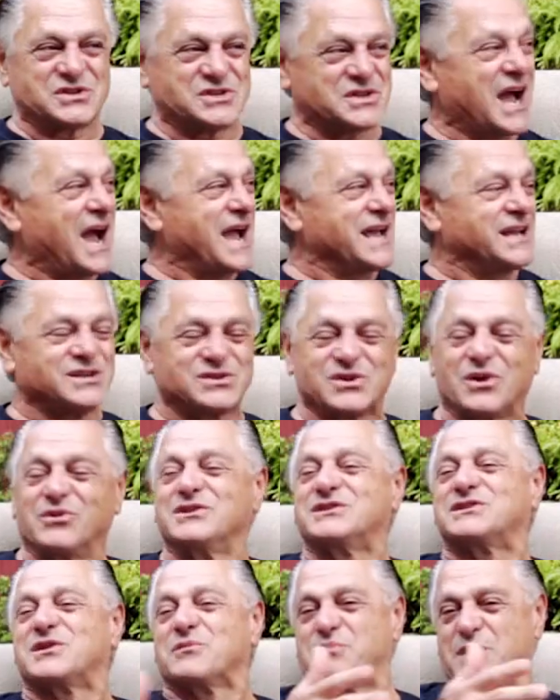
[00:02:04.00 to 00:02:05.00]
desire is
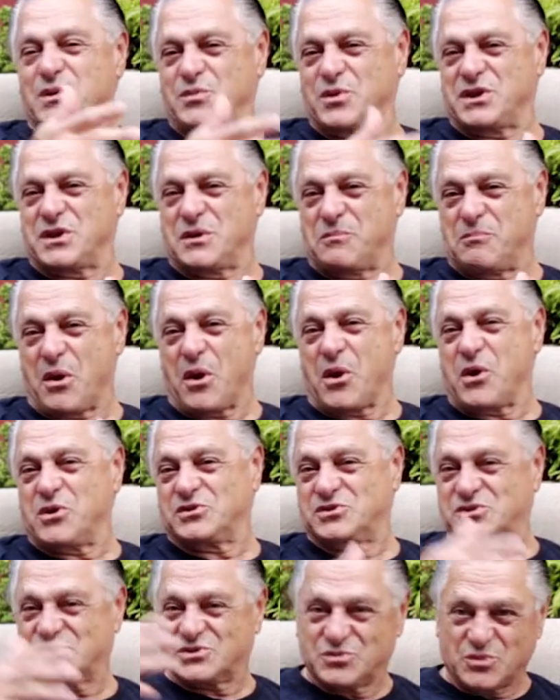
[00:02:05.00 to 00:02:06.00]
always to be with your
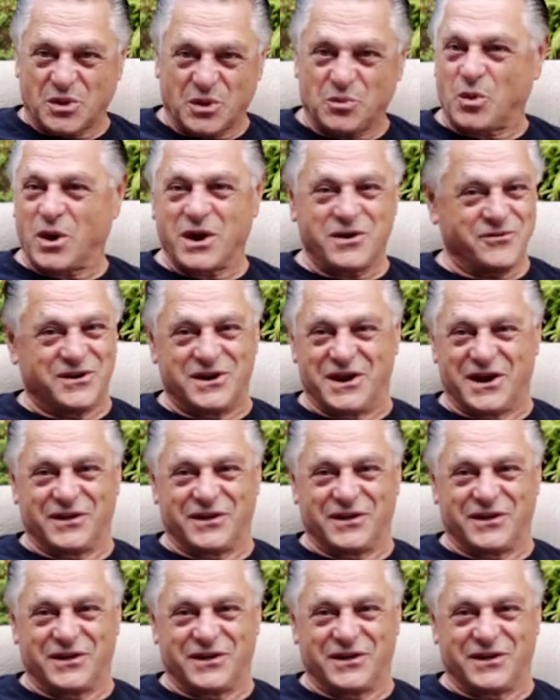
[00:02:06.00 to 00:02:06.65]
birds, one way or